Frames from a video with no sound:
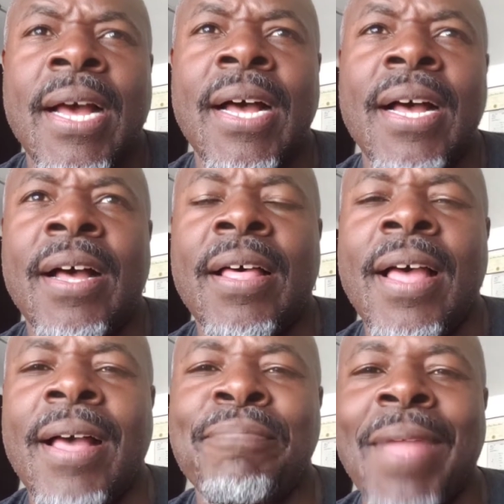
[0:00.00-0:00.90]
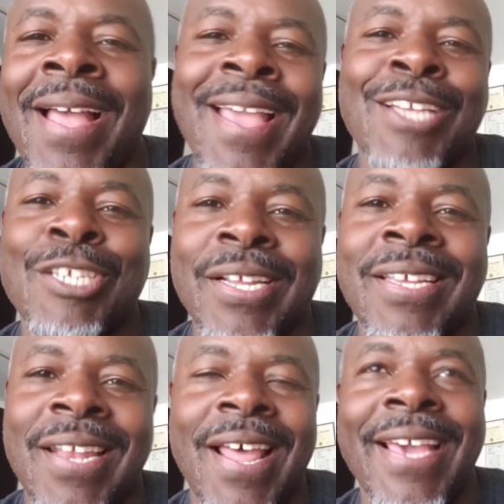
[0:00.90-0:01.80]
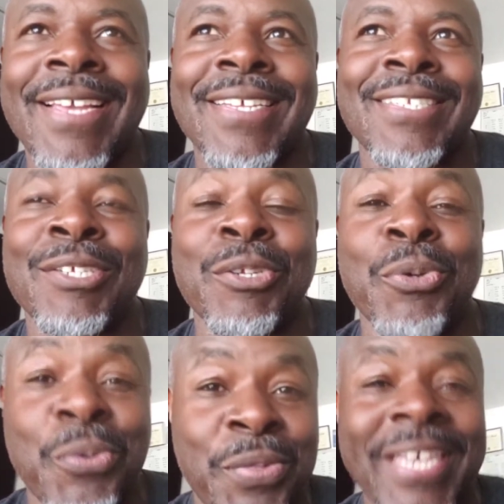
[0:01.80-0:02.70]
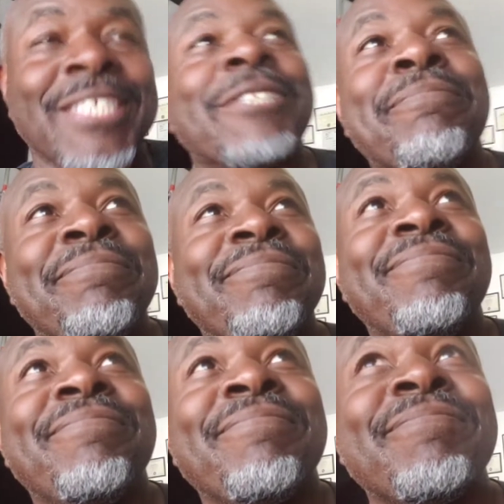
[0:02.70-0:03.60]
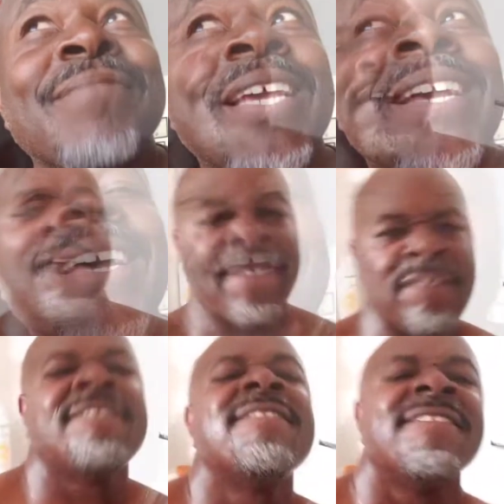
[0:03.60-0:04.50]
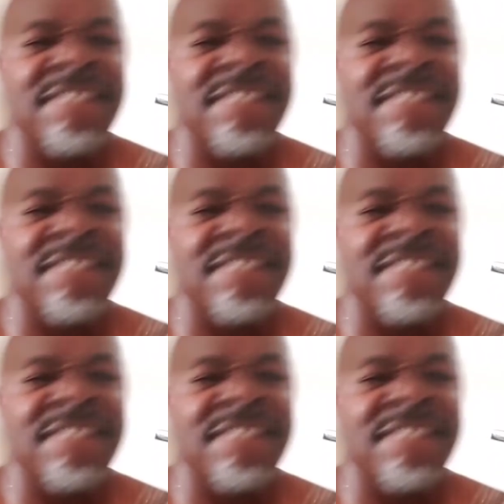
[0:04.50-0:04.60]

I actually like to do this. I'd